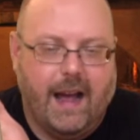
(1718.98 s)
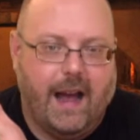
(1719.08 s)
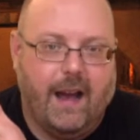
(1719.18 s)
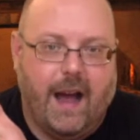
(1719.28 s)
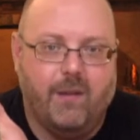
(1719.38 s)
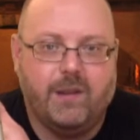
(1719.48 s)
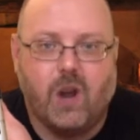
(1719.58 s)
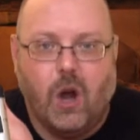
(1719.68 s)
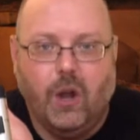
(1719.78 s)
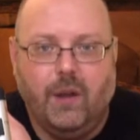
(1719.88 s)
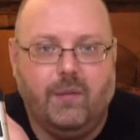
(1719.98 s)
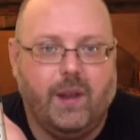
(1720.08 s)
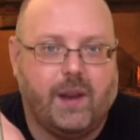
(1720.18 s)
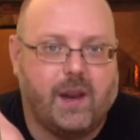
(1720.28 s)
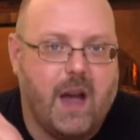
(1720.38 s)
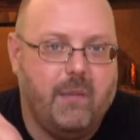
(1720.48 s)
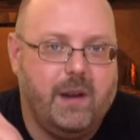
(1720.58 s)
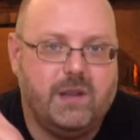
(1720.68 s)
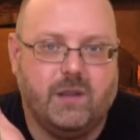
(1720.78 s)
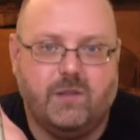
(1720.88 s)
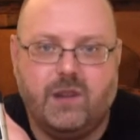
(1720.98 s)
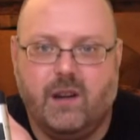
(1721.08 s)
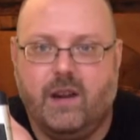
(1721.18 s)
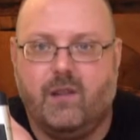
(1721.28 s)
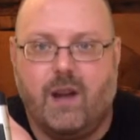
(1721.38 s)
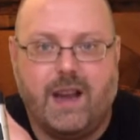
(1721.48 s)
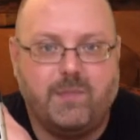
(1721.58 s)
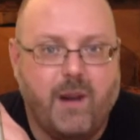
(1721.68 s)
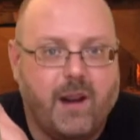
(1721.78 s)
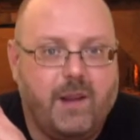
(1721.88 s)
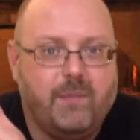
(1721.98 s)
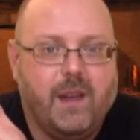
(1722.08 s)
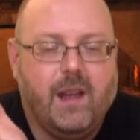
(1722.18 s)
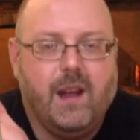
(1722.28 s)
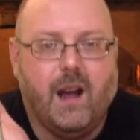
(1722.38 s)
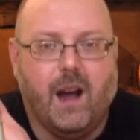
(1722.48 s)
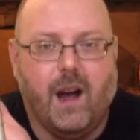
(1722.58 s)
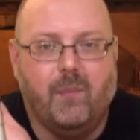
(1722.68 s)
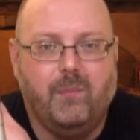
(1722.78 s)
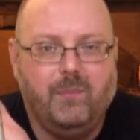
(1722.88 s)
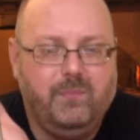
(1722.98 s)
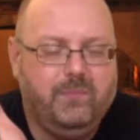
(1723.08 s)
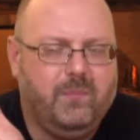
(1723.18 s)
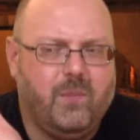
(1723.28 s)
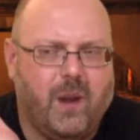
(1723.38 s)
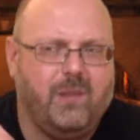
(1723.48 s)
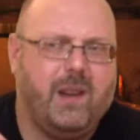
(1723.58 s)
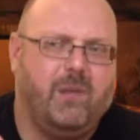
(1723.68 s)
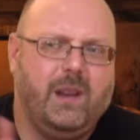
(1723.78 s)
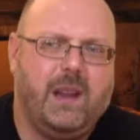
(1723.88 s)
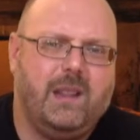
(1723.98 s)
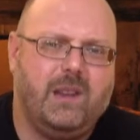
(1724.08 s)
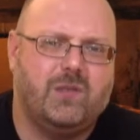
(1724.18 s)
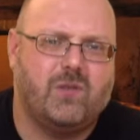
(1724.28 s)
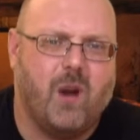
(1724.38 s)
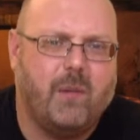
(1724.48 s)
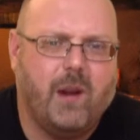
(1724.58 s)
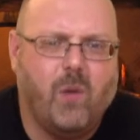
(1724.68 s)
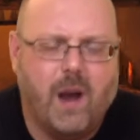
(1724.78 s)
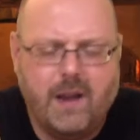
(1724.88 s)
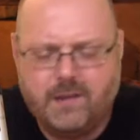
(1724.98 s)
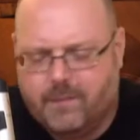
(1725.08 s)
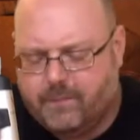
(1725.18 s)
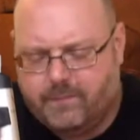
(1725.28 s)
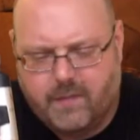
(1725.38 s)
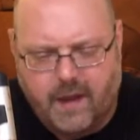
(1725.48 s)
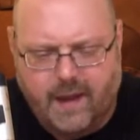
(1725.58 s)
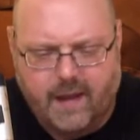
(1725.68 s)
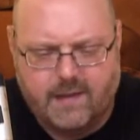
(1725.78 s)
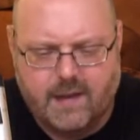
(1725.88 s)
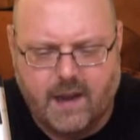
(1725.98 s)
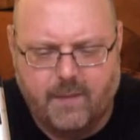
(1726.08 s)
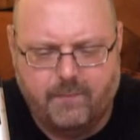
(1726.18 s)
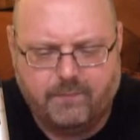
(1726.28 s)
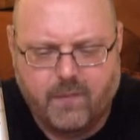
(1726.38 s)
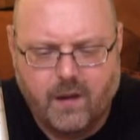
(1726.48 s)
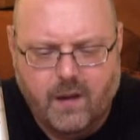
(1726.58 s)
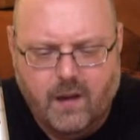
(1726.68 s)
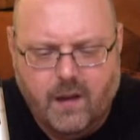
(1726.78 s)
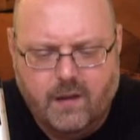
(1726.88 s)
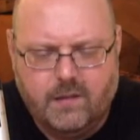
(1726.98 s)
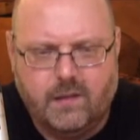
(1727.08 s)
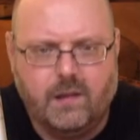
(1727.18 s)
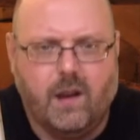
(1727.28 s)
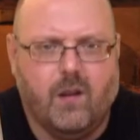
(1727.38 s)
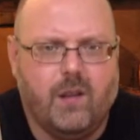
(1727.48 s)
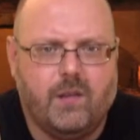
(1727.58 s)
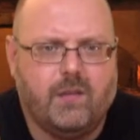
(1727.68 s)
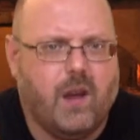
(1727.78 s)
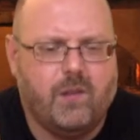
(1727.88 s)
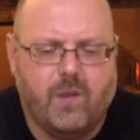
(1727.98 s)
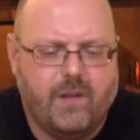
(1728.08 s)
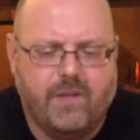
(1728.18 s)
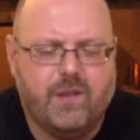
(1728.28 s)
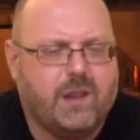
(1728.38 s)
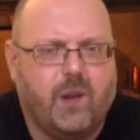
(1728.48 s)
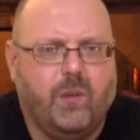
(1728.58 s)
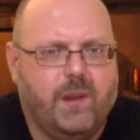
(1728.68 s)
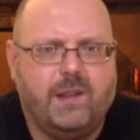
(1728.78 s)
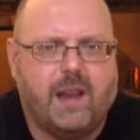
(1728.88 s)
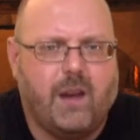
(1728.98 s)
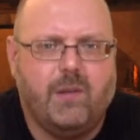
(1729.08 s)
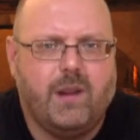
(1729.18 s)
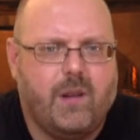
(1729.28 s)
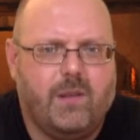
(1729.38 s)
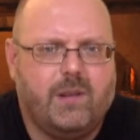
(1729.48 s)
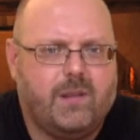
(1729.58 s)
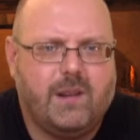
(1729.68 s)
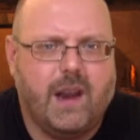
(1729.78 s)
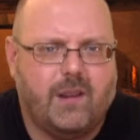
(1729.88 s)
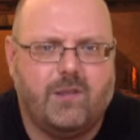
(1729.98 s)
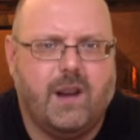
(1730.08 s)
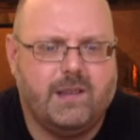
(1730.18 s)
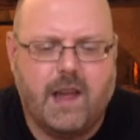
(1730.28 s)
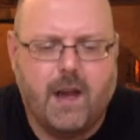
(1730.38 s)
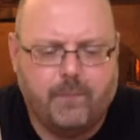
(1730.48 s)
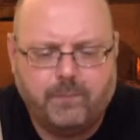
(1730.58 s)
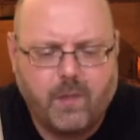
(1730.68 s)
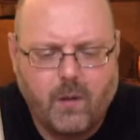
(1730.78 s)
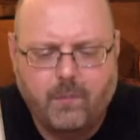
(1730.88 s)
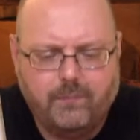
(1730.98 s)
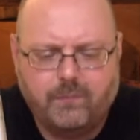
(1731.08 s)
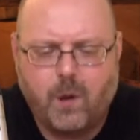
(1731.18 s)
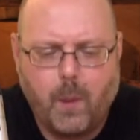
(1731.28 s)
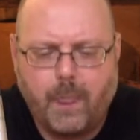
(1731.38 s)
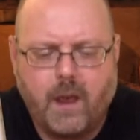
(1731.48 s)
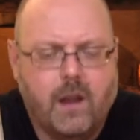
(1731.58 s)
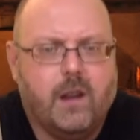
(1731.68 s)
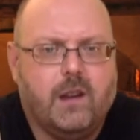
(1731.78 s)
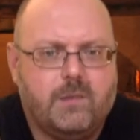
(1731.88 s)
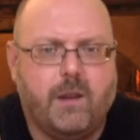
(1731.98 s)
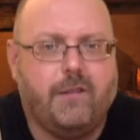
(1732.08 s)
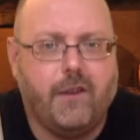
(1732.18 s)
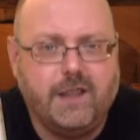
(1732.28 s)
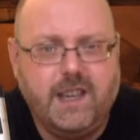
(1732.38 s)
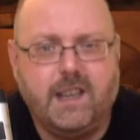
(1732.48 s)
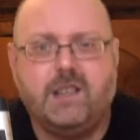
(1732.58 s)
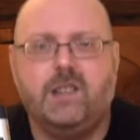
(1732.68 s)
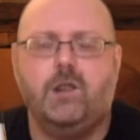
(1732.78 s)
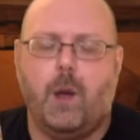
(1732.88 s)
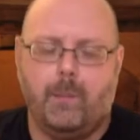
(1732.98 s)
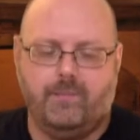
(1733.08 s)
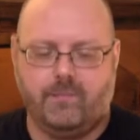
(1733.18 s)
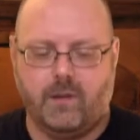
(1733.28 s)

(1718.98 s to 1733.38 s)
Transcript: I, I, would call it like a combination of cherry and raspberry. Um, I don't think I really get anything strawberry wise, and um, you know other other red fruits. I don't really think I would I would characterize that. It's a bit of fuzziness to it.